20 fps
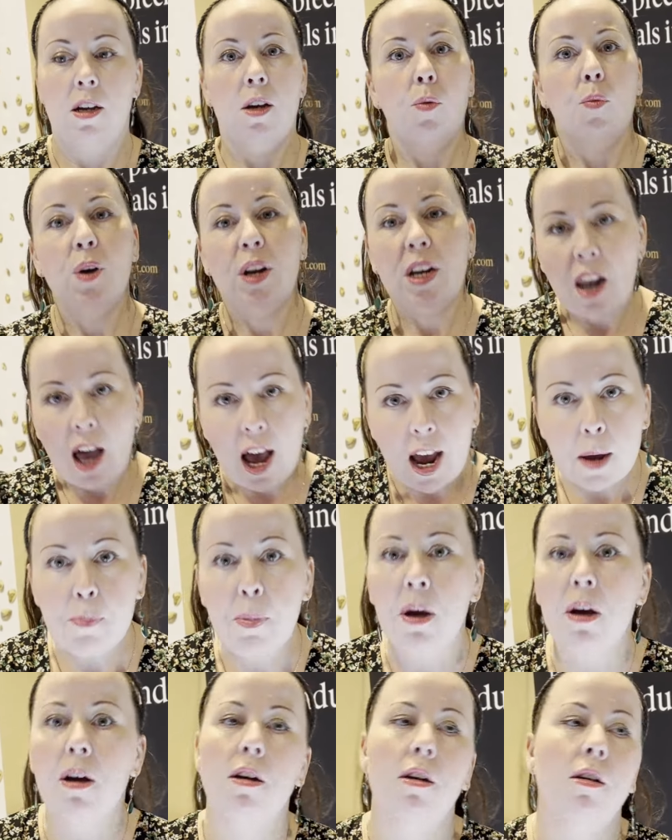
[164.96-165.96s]
we
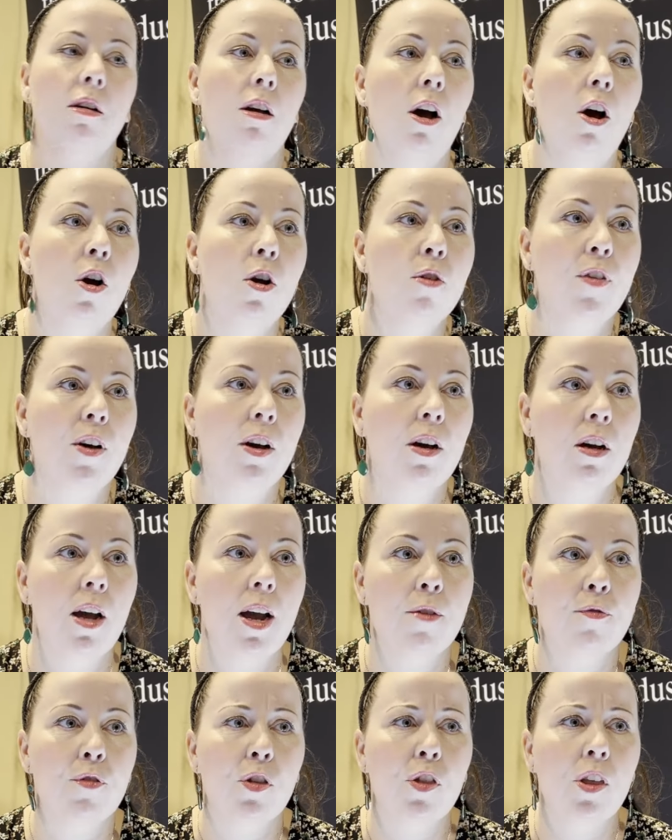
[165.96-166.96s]
labour over
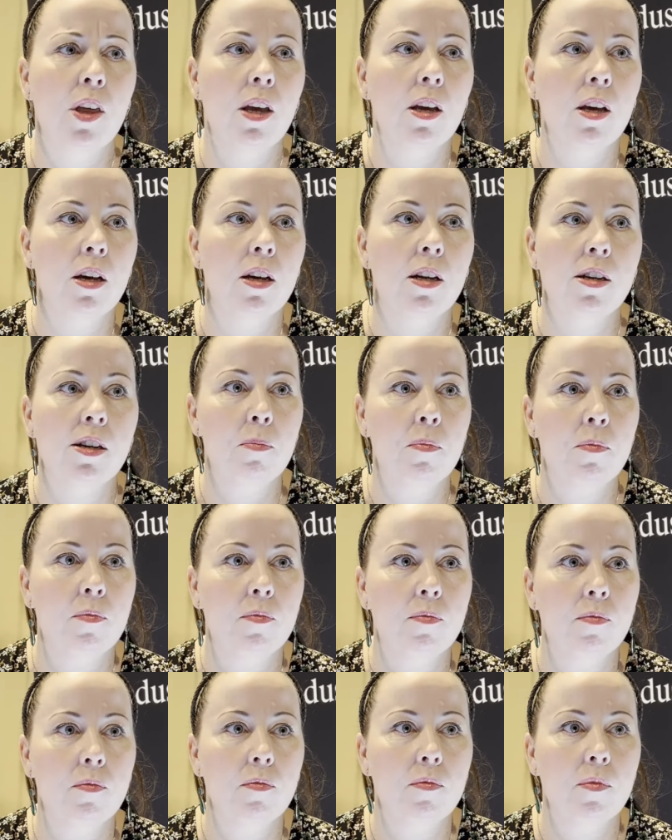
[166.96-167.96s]
everything, and
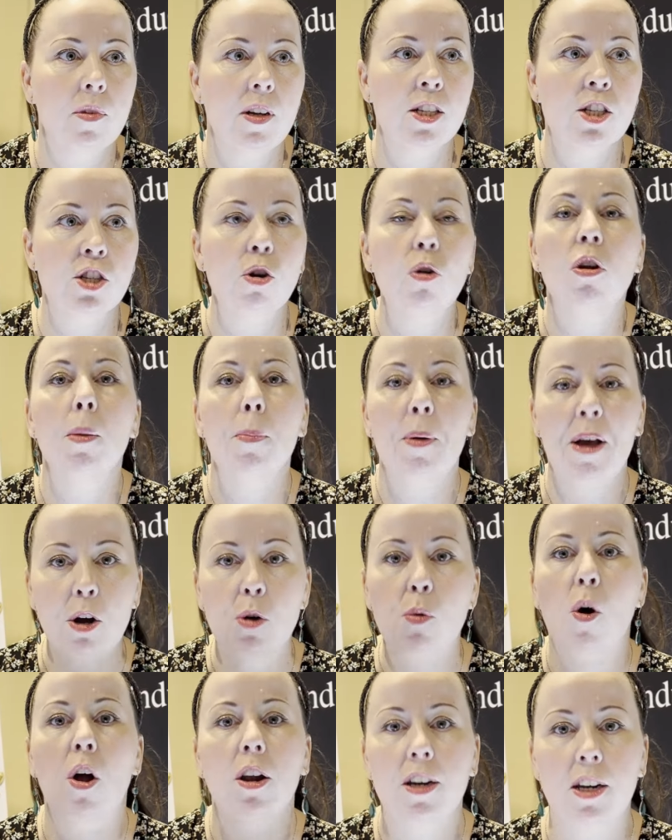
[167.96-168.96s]
it's all about
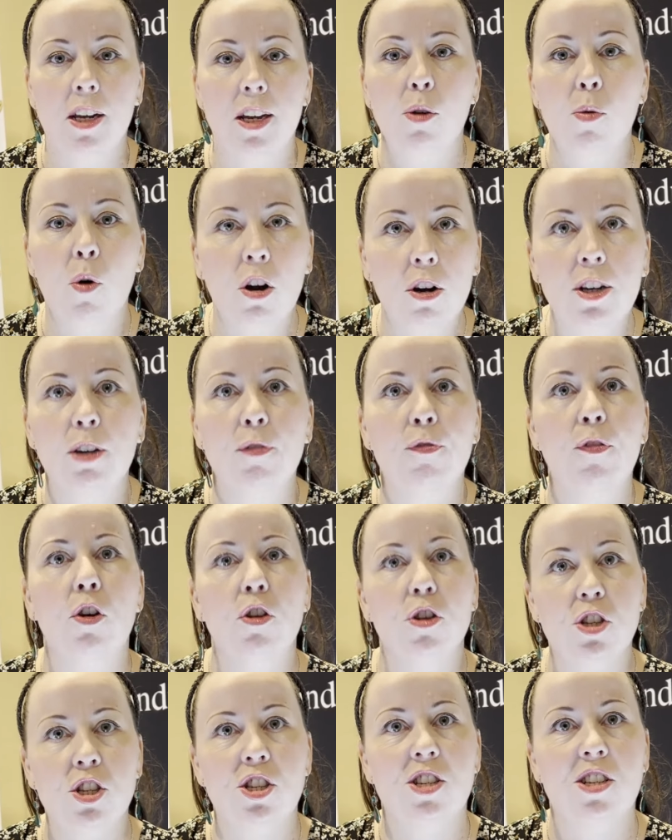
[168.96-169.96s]
quality
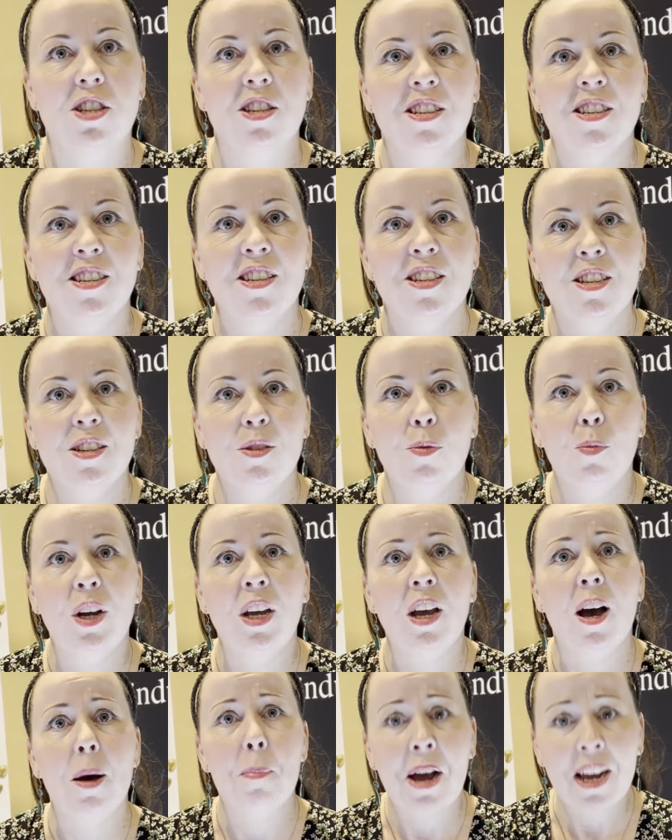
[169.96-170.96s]
first.
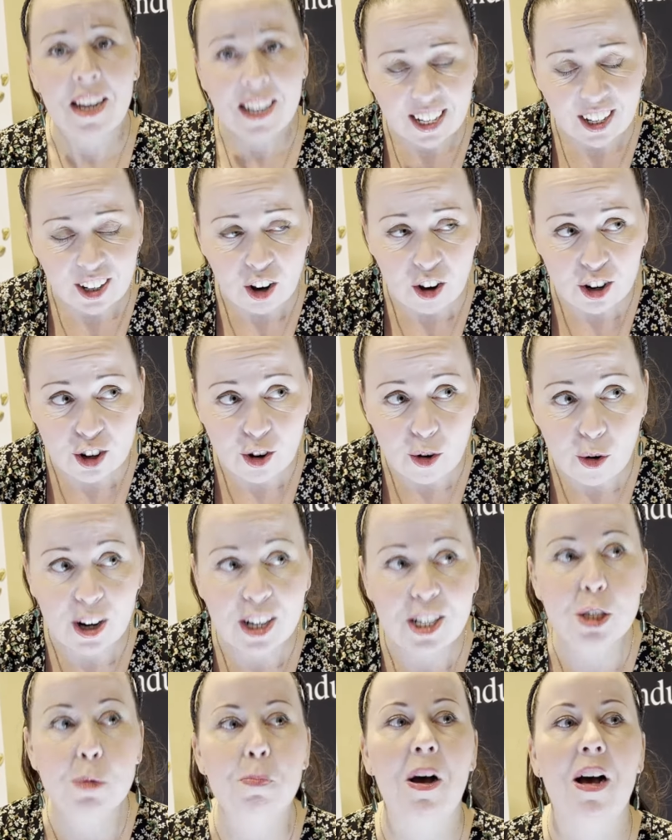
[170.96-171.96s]
We are making a lot of
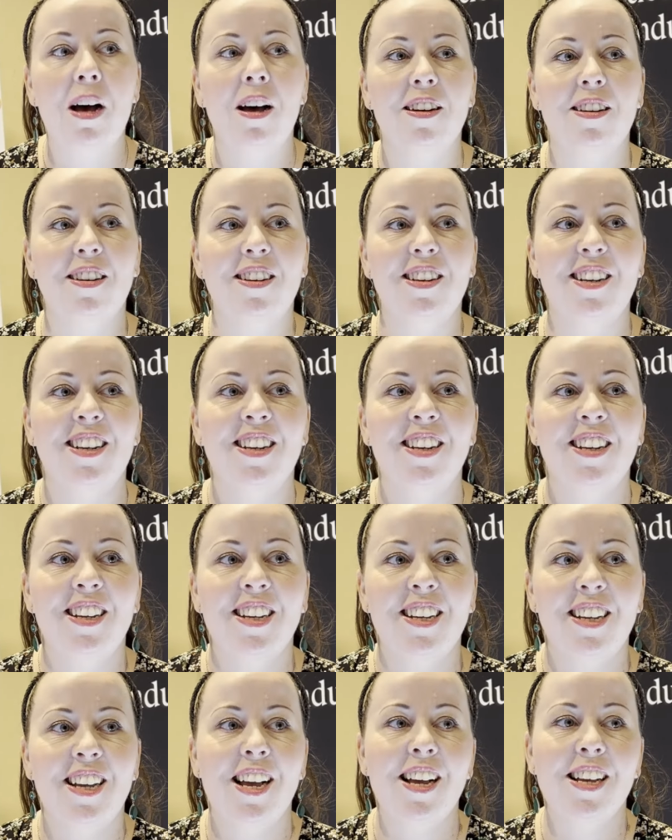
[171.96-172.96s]
coins, but
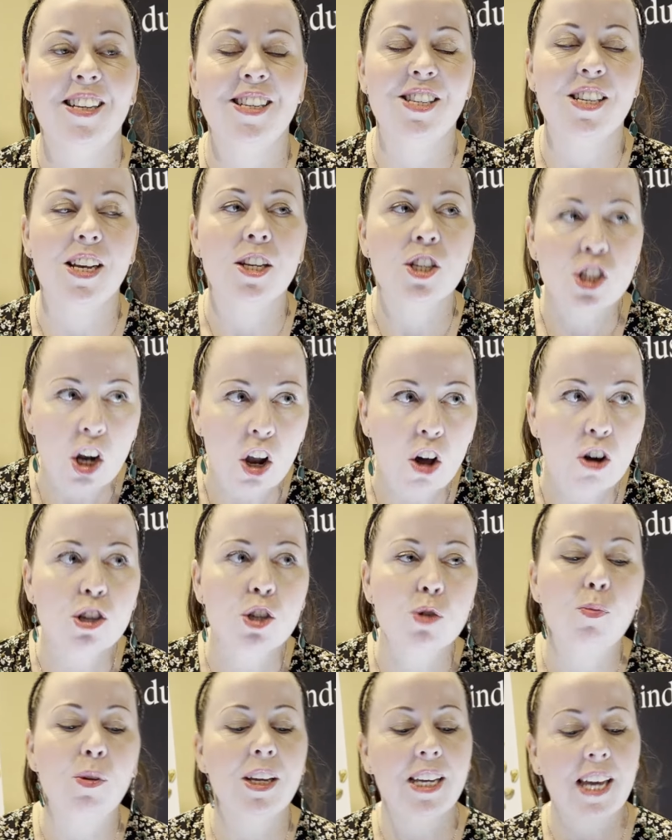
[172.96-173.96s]
as long
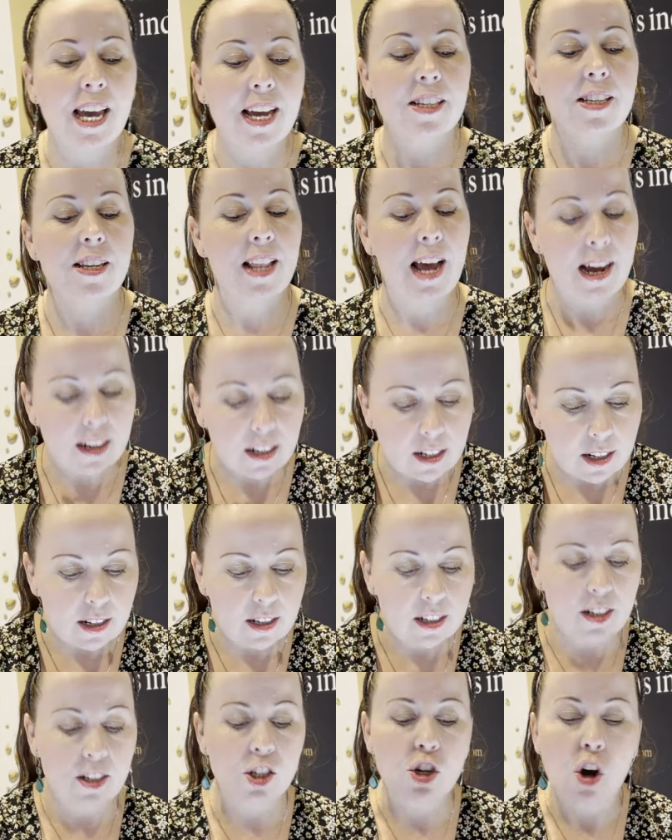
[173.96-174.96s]
as we get that
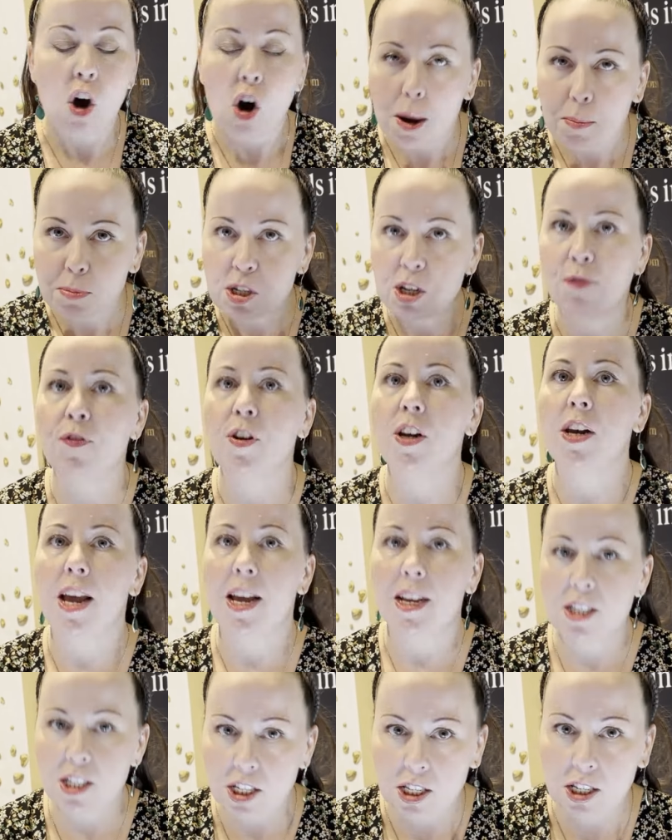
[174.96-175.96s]
time to
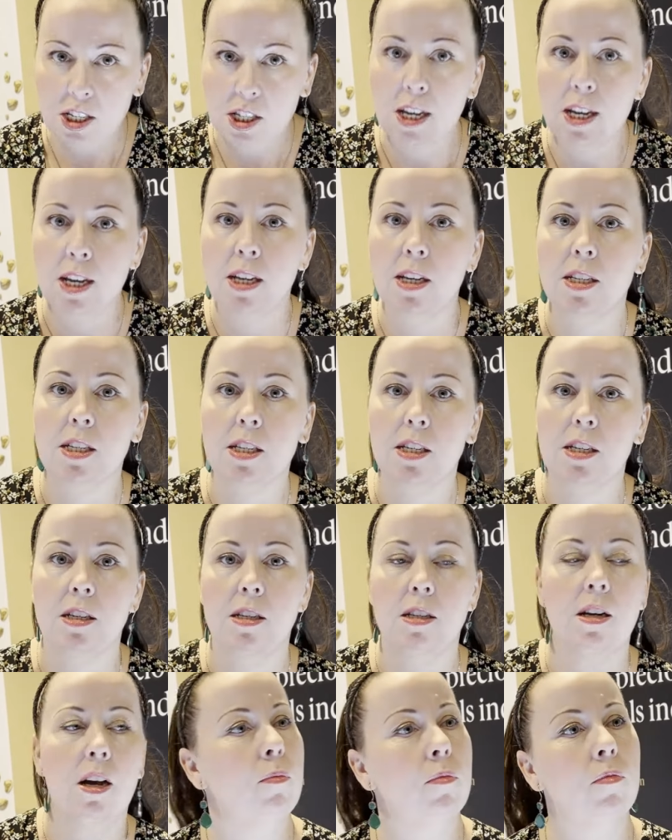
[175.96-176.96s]
finesse things,
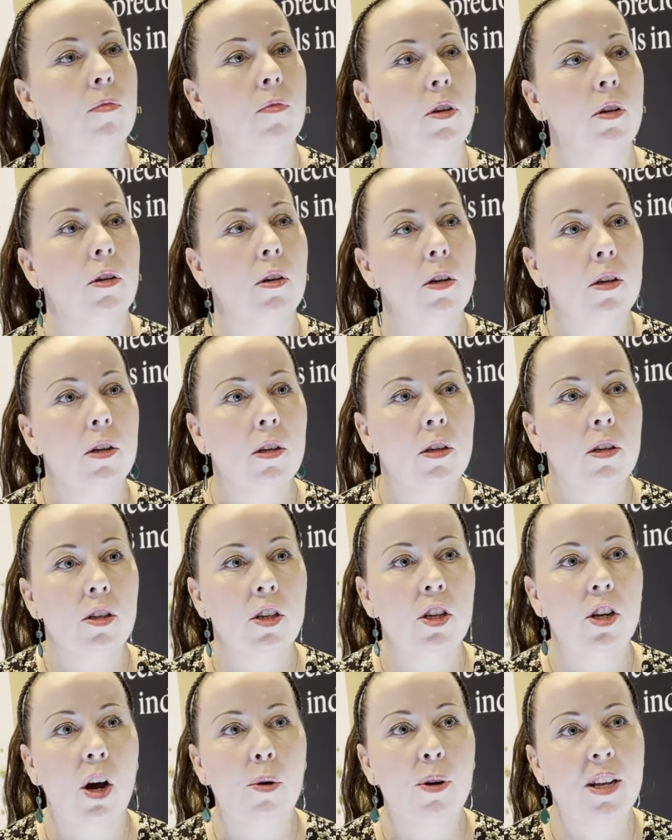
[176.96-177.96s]
and
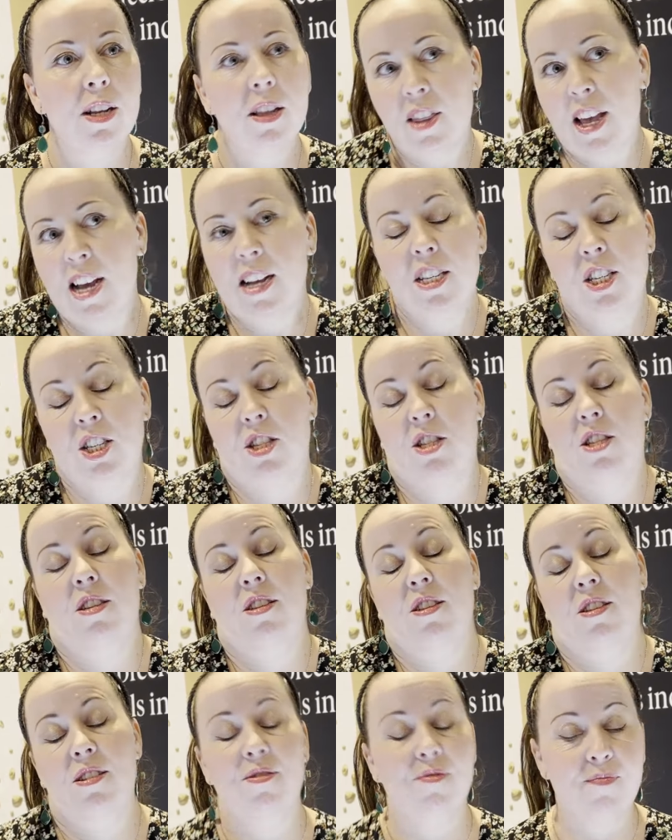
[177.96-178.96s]
that's
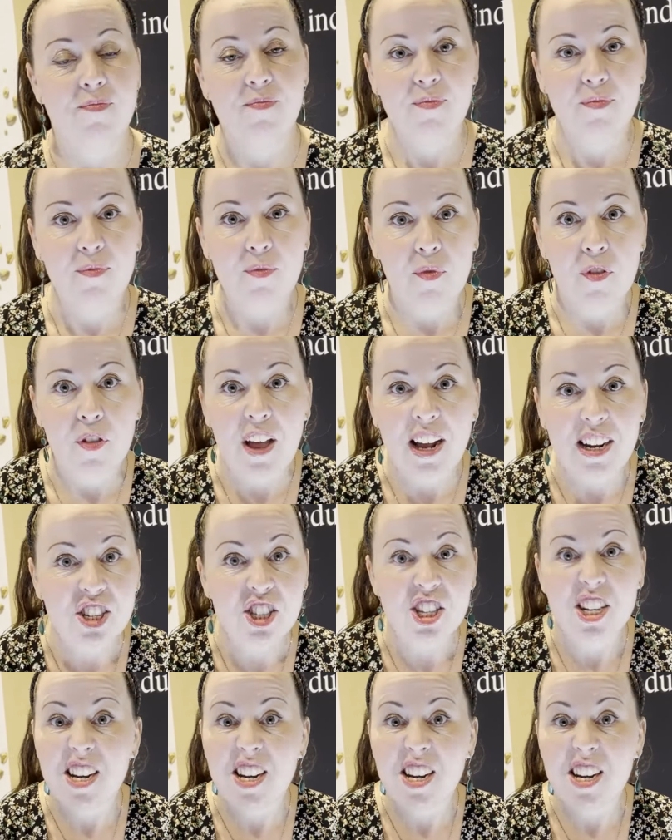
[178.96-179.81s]
the